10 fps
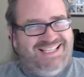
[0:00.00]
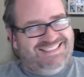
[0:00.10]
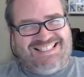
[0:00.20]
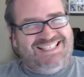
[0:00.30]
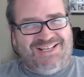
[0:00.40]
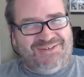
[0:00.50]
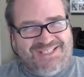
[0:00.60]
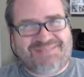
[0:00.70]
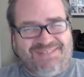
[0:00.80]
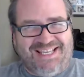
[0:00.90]
I didn't know
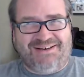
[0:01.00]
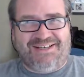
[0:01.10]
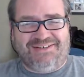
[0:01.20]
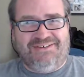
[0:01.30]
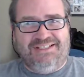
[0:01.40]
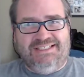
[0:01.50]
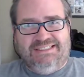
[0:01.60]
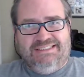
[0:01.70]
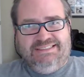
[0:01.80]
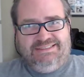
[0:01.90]
this, but now I do.
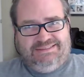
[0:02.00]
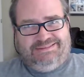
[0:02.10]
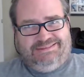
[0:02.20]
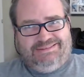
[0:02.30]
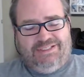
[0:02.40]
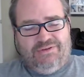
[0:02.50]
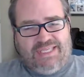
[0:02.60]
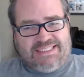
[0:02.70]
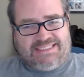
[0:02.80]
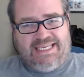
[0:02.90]
You know
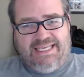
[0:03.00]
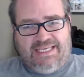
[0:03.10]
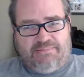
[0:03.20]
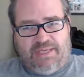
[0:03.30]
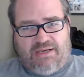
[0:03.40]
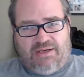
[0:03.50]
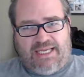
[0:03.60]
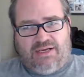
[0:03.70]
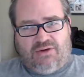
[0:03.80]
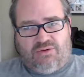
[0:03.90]
that saying about
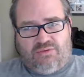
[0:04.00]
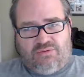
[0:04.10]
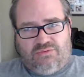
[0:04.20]
how